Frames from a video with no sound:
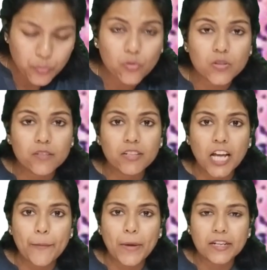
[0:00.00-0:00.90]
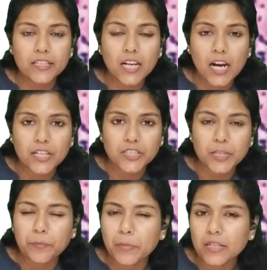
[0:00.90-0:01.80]
portal vein, hepatic artery,
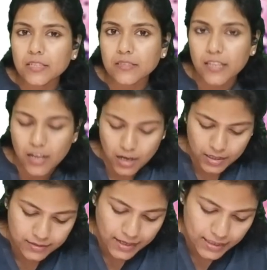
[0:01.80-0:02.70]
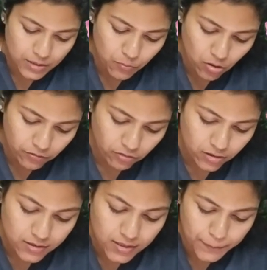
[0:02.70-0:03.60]
but the exact
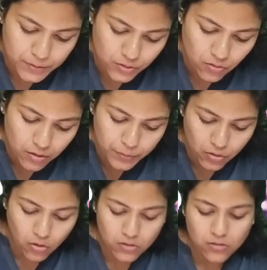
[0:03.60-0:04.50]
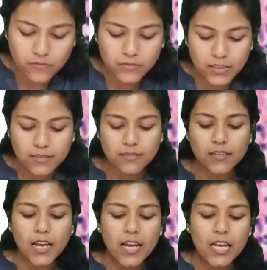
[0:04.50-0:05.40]
morphology is obscured because of this
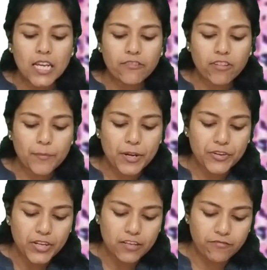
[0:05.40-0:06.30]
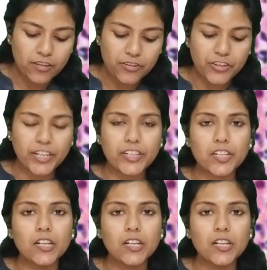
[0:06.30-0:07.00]
inflammatory infiltrate.